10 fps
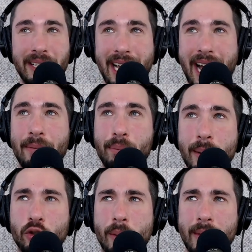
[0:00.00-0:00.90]
But,
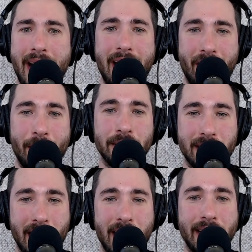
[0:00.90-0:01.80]
yeah, pretty much from
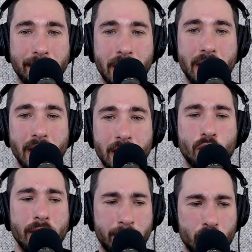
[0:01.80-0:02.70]
there, I was like,
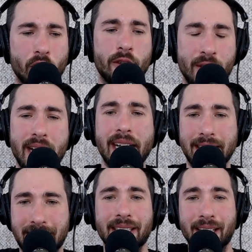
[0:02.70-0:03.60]
street photography
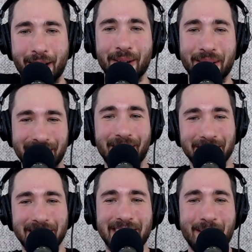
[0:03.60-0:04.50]
it is, you know.
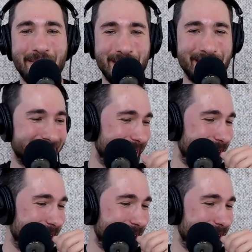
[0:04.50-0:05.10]
I was the same.